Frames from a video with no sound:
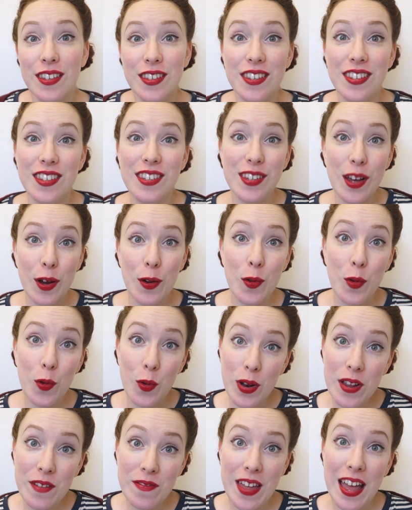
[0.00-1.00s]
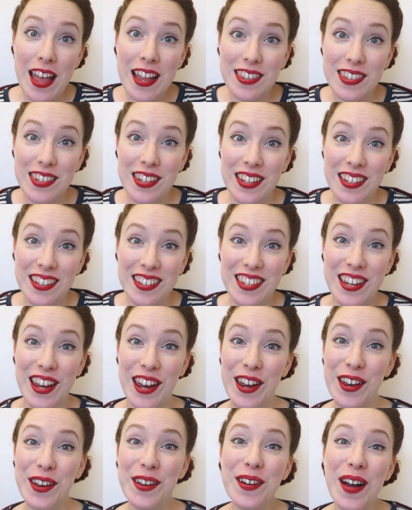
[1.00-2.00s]
So all of that
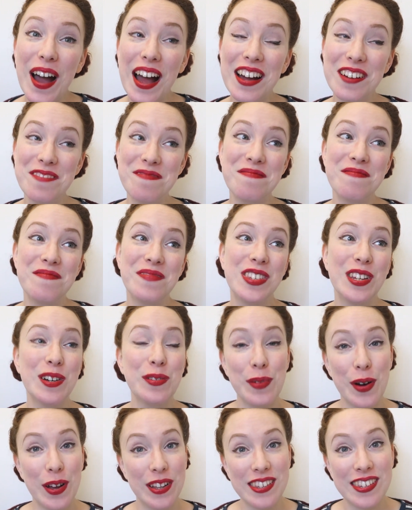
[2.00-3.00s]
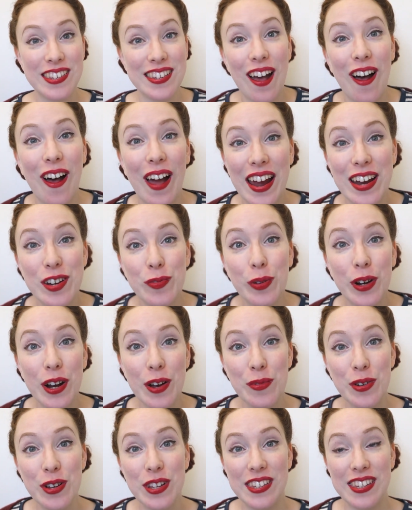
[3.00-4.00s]
to one side, what
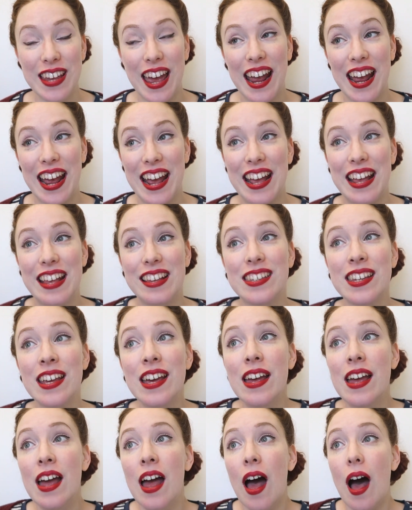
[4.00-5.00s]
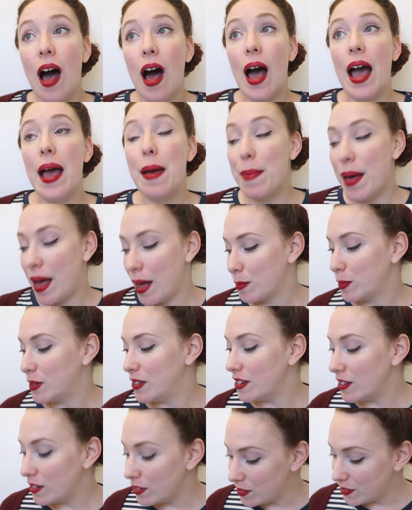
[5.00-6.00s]
I would say is I am
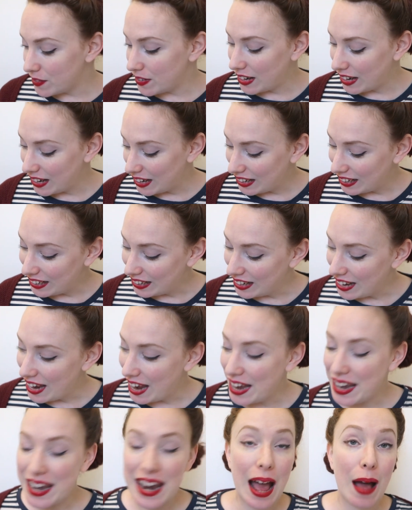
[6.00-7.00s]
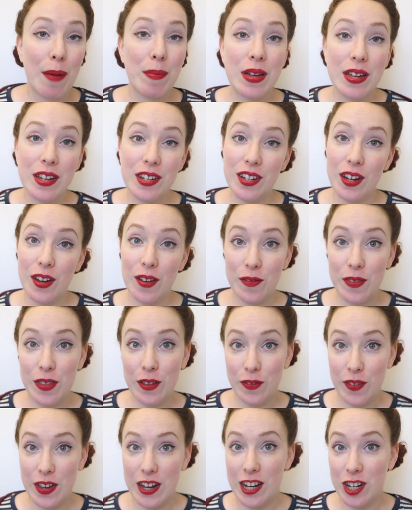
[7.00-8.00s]
absolutely enamoured of the
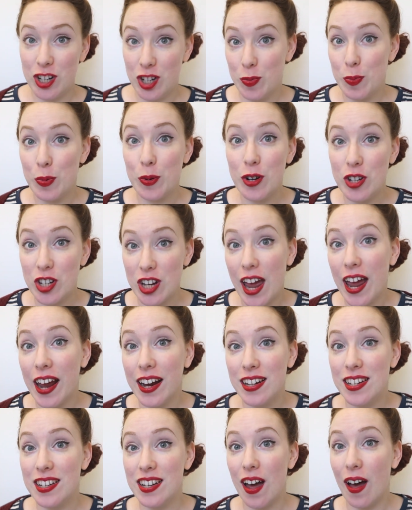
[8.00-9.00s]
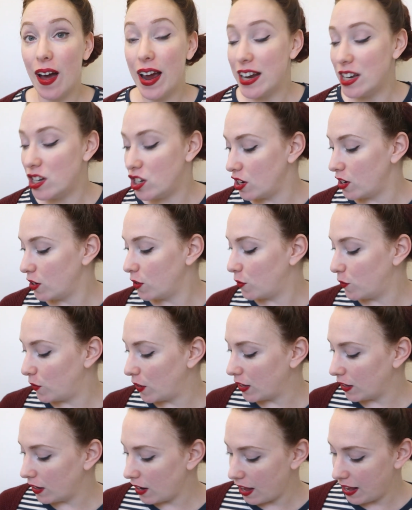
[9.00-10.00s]
finished project. I do
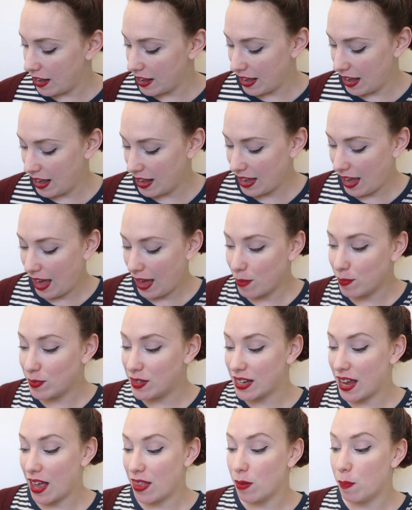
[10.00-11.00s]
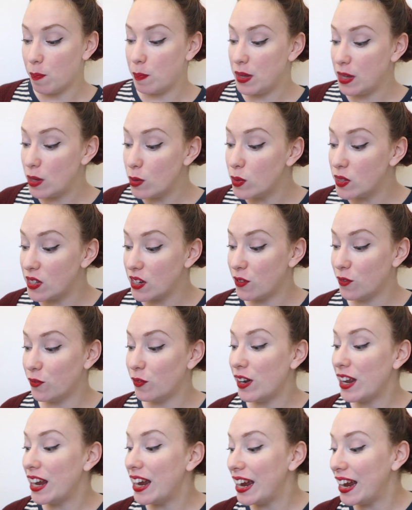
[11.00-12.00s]
feel like it came together
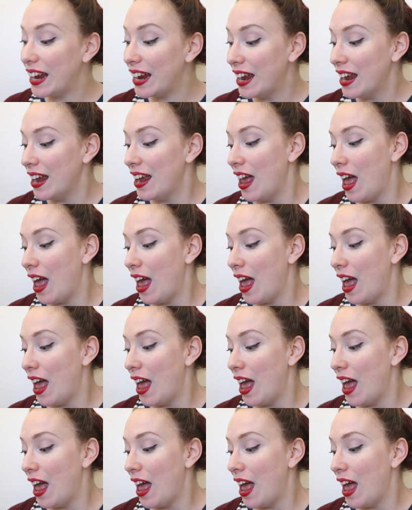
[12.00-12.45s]
beautifully.